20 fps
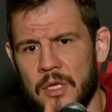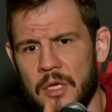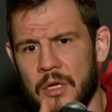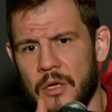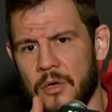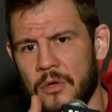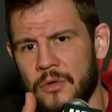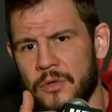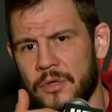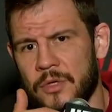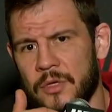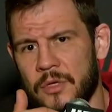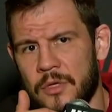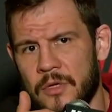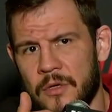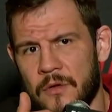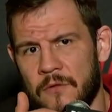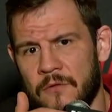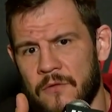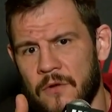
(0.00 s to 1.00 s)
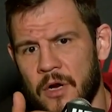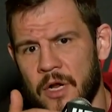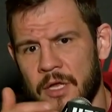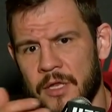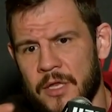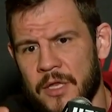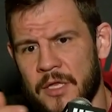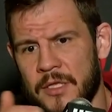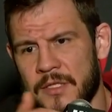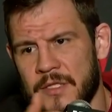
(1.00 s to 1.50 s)
on
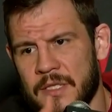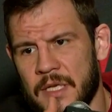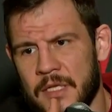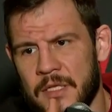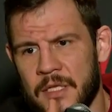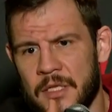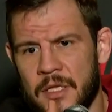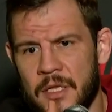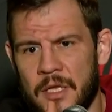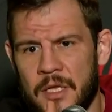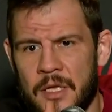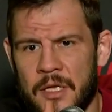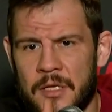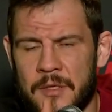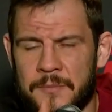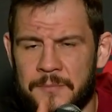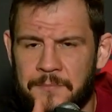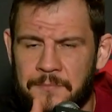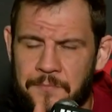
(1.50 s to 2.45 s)
Friday and Saturday